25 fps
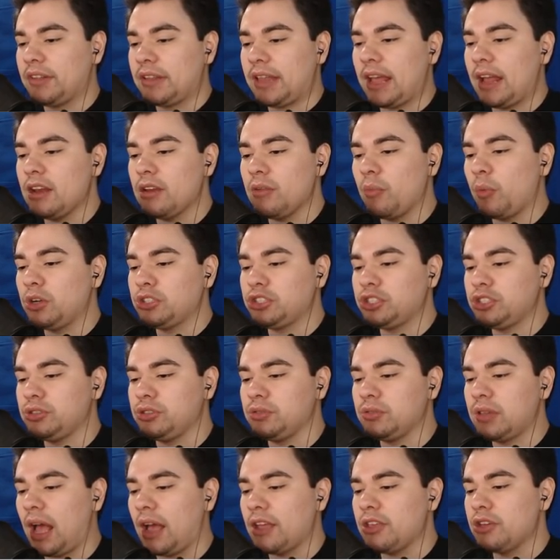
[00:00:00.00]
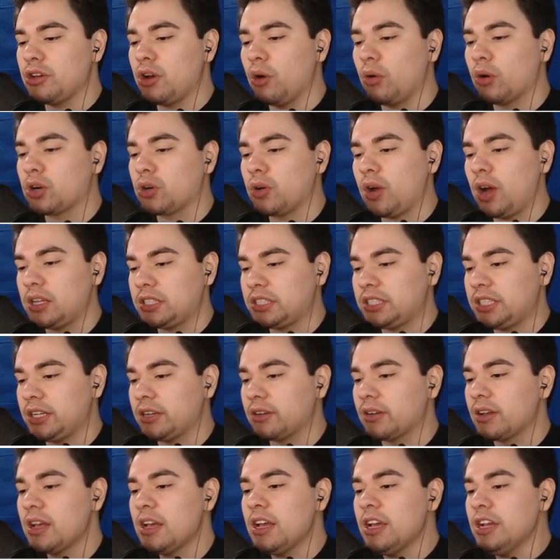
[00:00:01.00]
And then once you do that, you go across
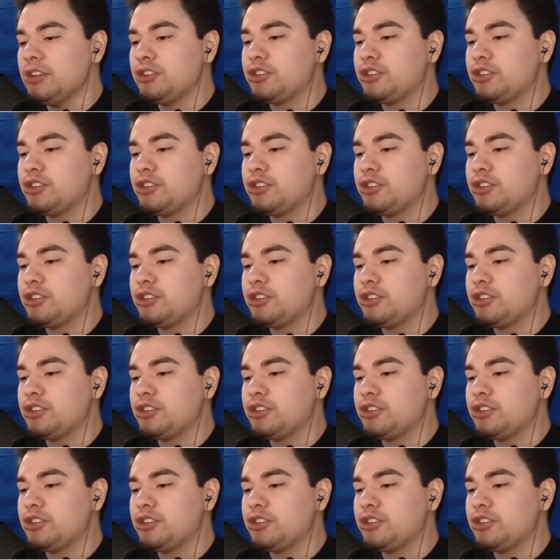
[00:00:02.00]
here,